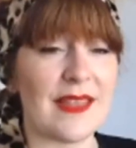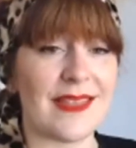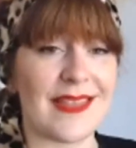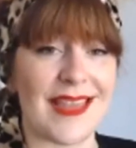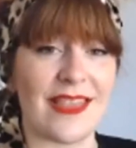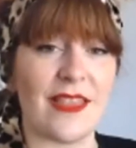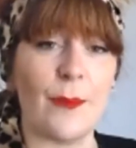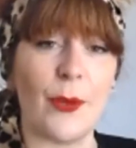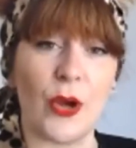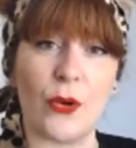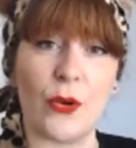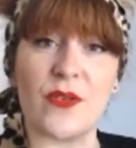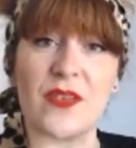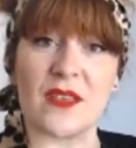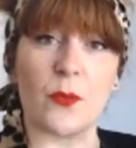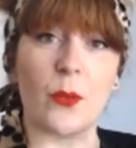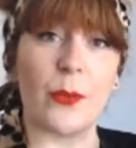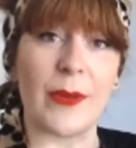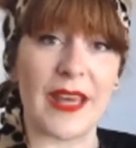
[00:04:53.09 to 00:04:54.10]
then the poses
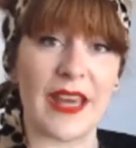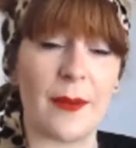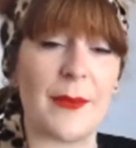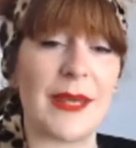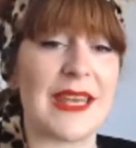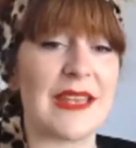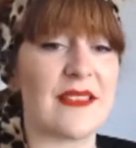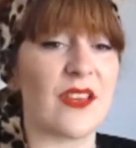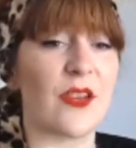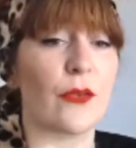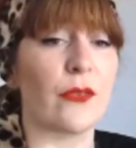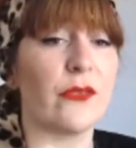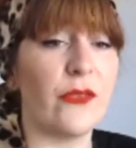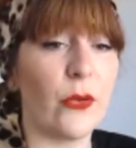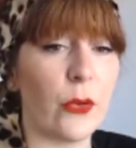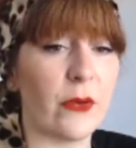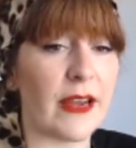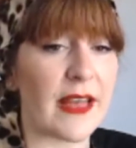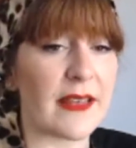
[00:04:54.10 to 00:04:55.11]
will become easier
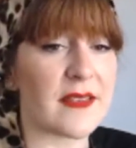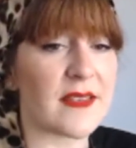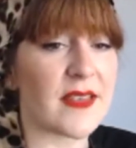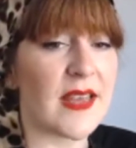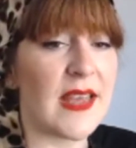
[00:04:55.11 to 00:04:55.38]
for us.